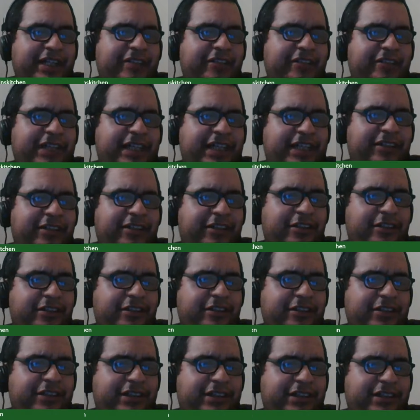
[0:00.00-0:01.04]
that they will
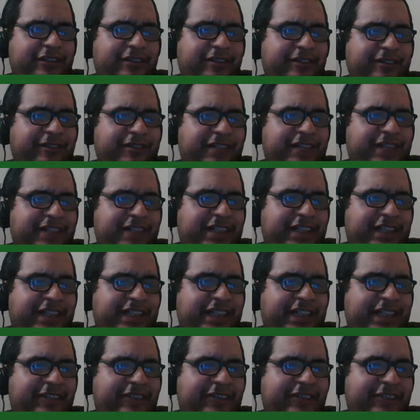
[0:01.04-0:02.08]

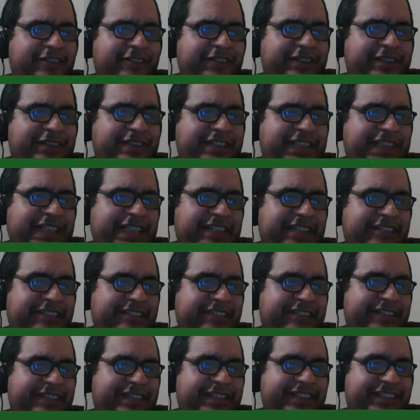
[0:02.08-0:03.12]
definitely
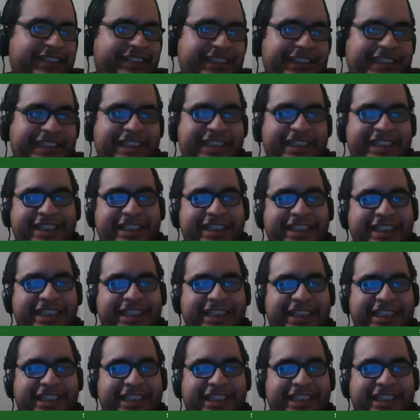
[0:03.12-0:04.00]
give um,